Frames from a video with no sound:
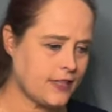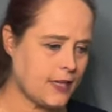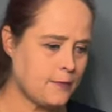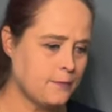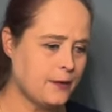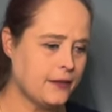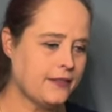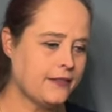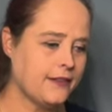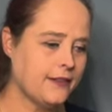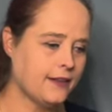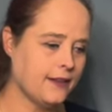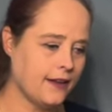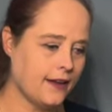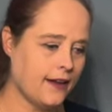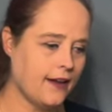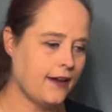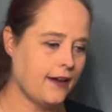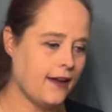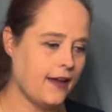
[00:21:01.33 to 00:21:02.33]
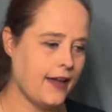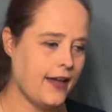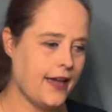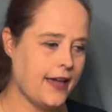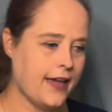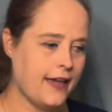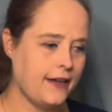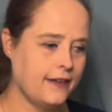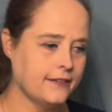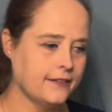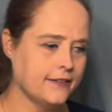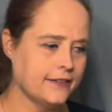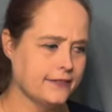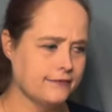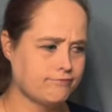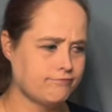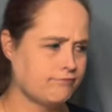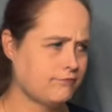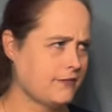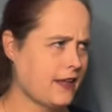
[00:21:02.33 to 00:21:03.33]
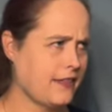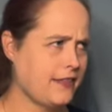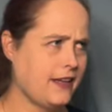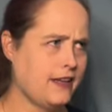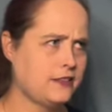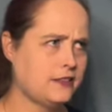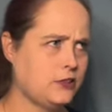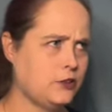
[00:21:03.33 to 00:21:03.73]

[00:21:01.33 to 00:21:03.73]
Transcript: But a, I think